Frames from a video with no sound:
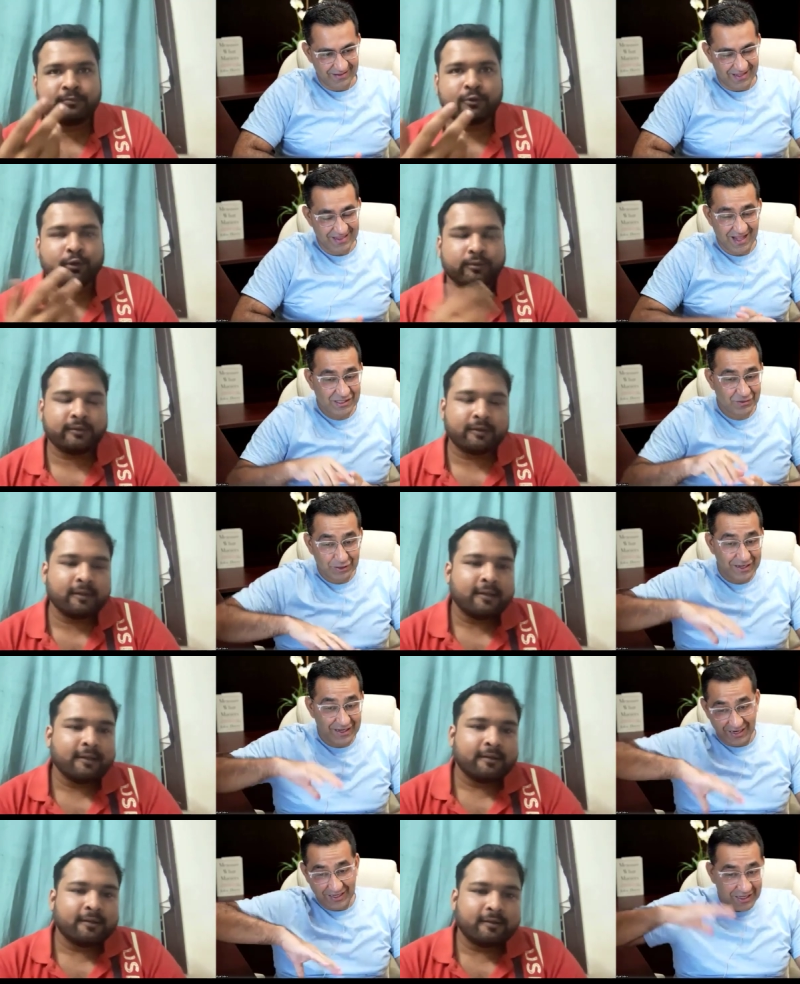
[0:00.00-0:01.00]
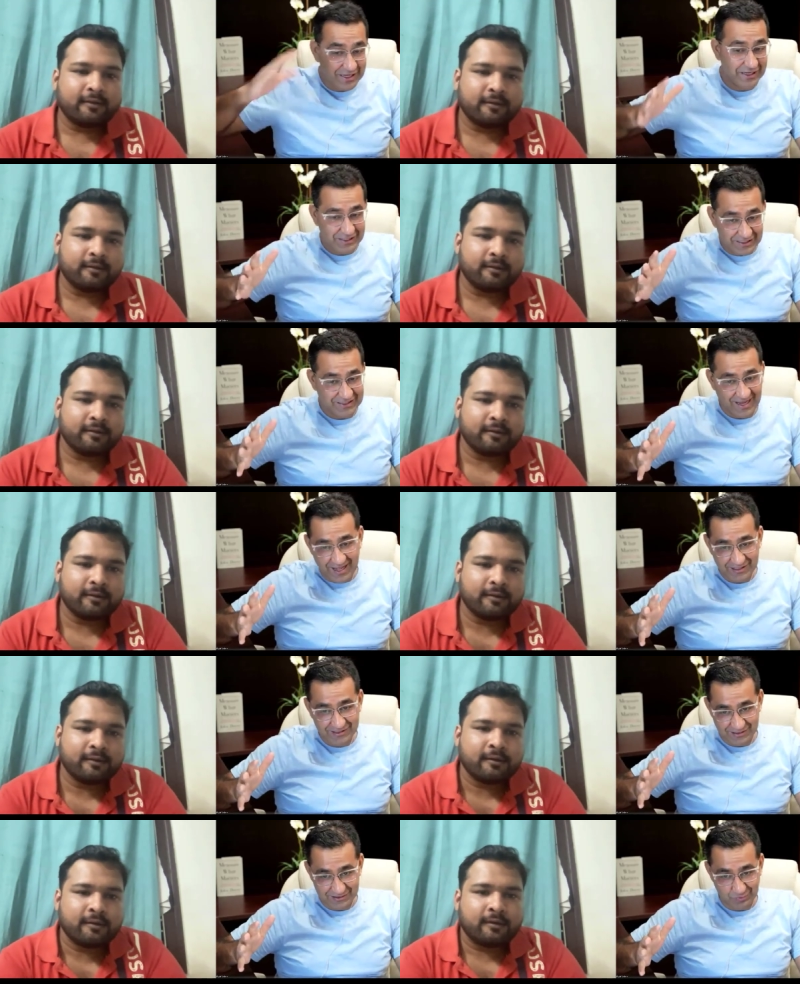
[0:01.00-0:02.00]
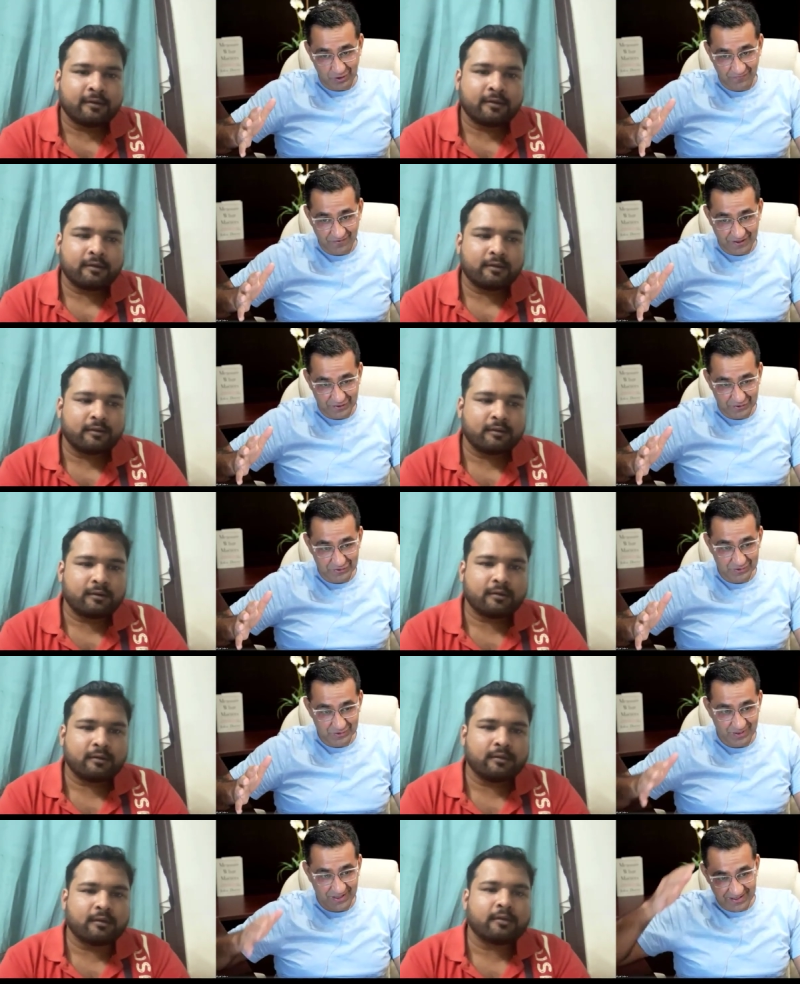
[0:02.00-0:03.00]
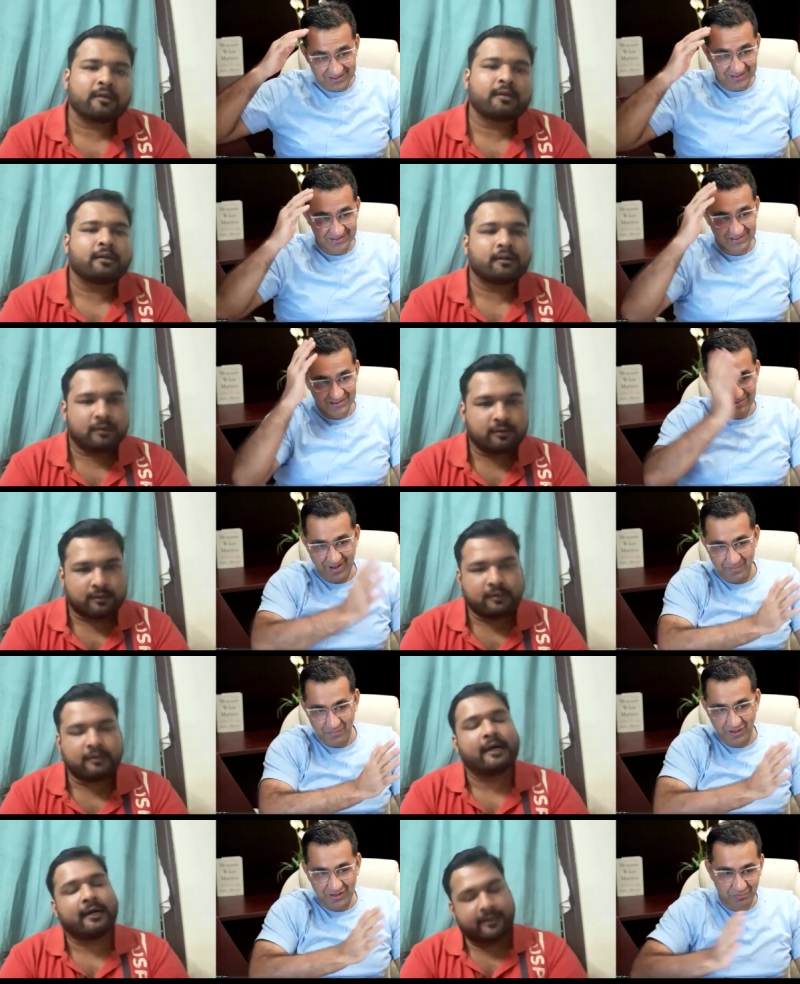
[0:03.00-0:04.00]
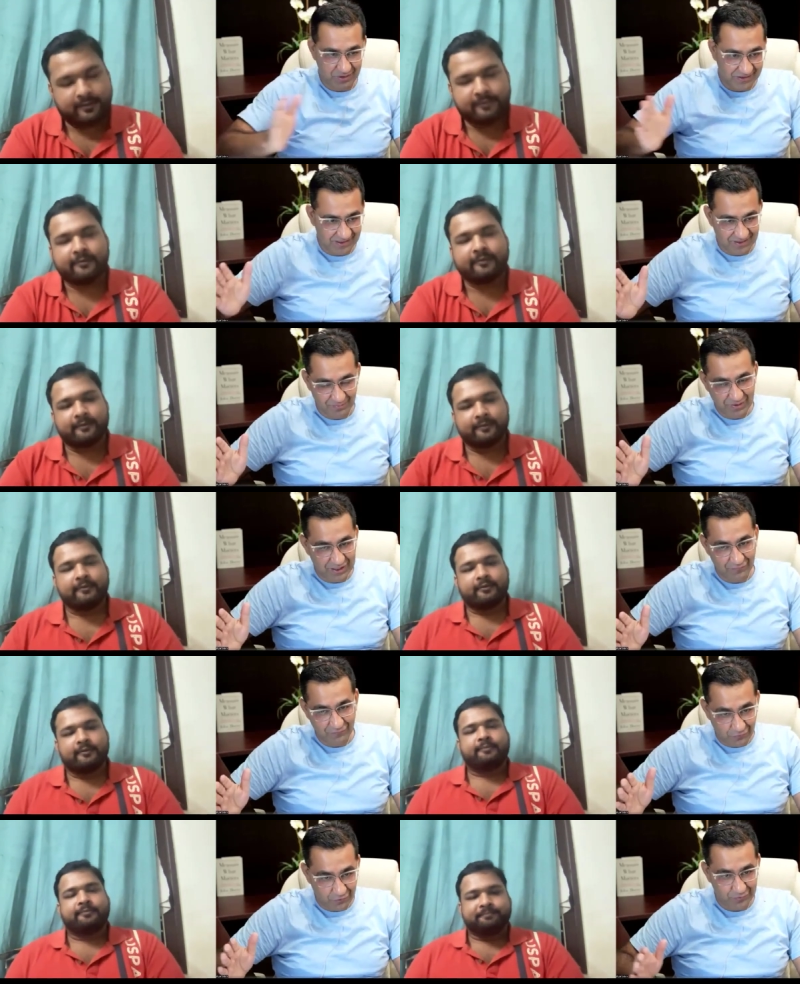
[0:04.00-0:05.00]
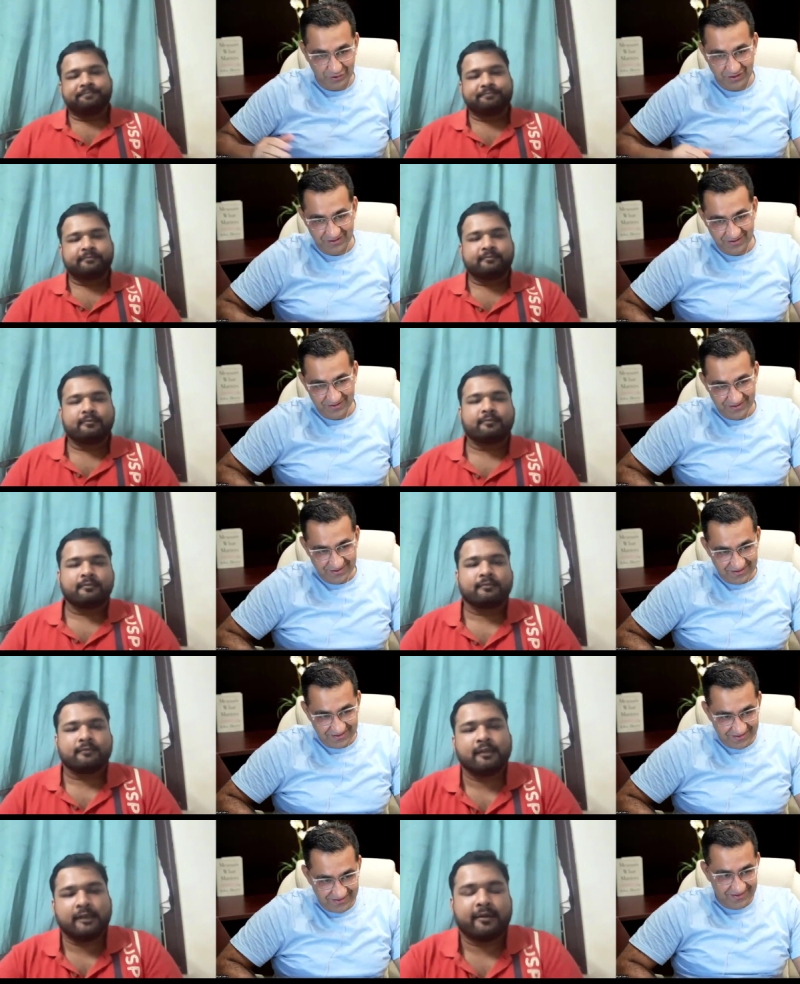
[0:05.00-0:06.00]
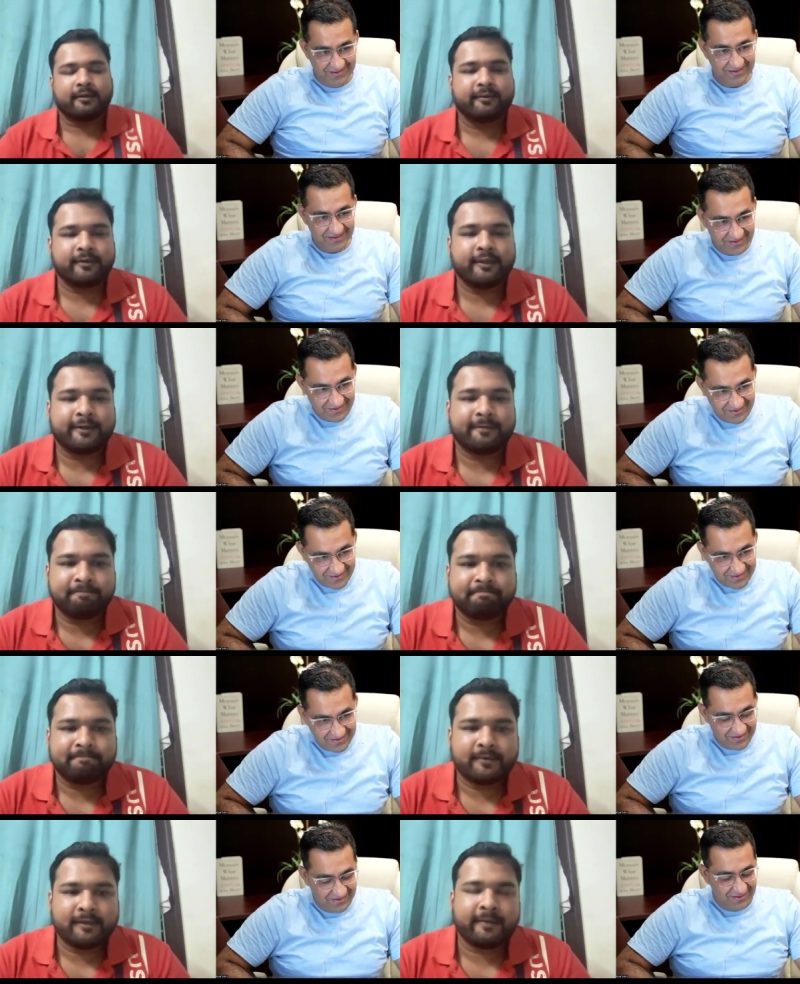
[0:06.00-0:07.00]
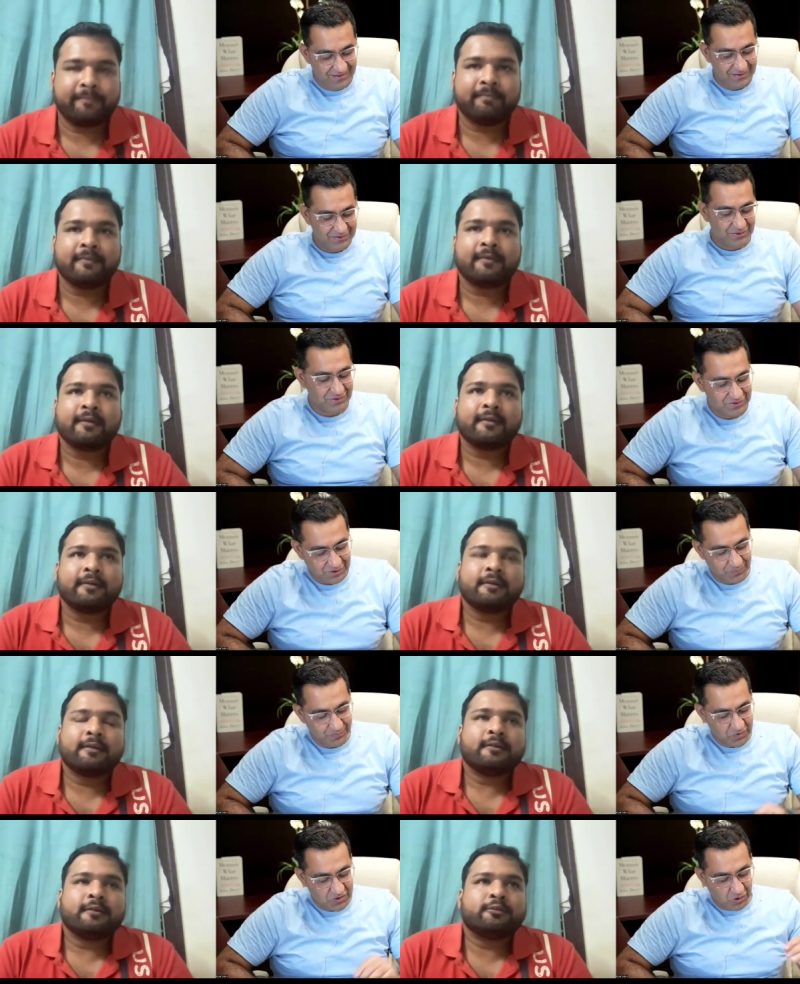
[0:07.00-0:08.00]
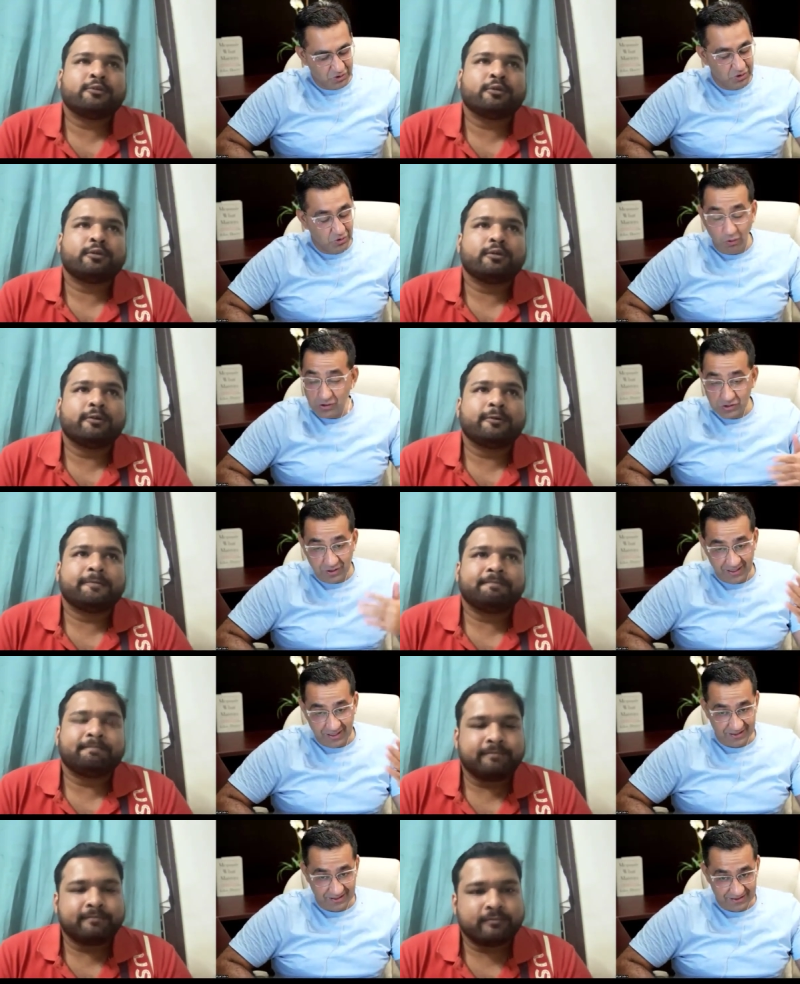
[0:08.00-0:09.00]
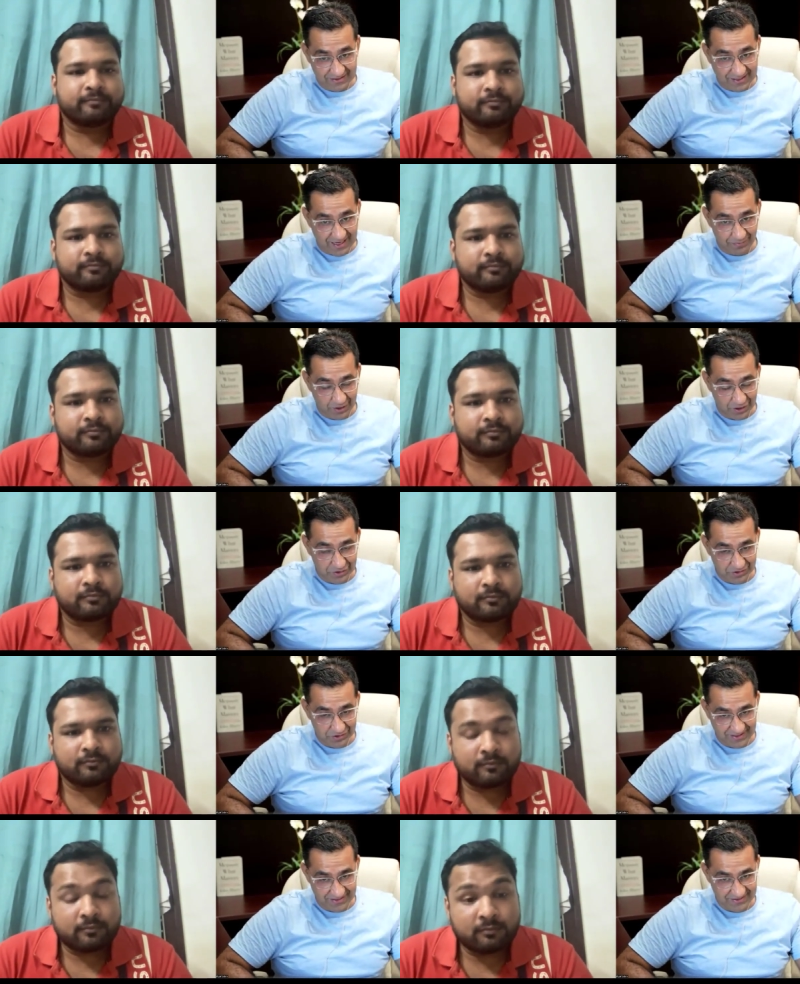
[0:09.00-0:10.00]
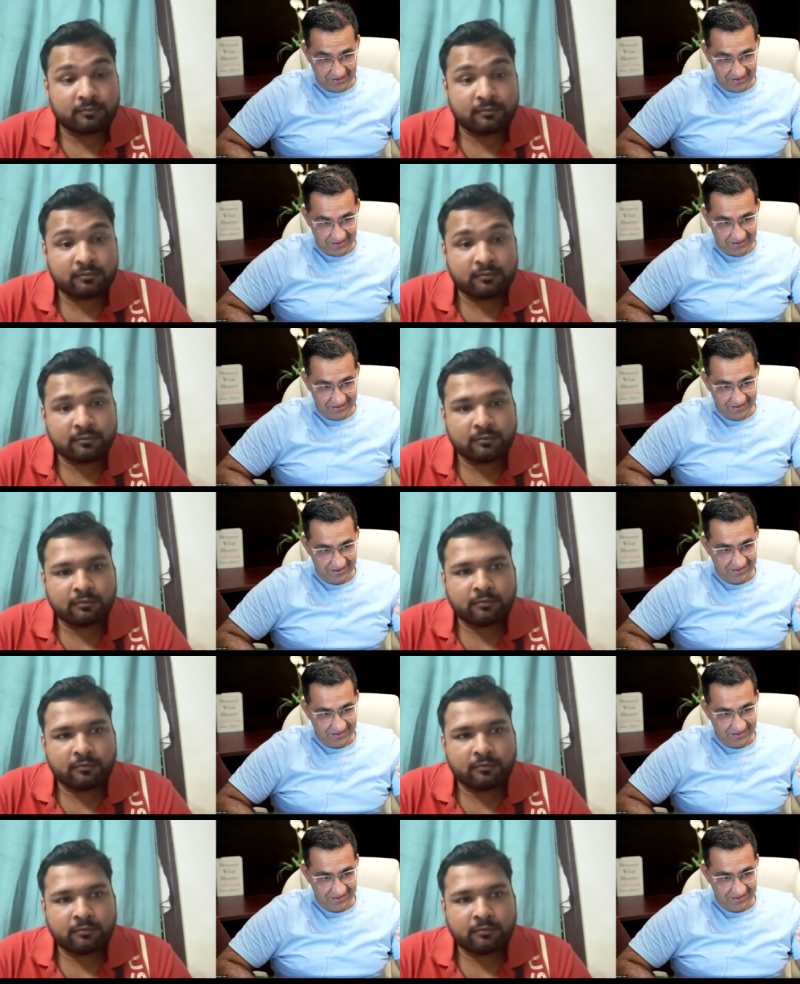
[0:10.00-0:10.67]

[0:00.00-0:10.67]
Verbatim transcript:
Speaker 1: and so, that's where they're incorrectly tagged as modifier issues, where it's it's just I'm not yeah. bringing the meaning forward.
Speaker 2: Yeah, yeah,
Speaker 1: yeah. So so you also had timing issues in SC, right?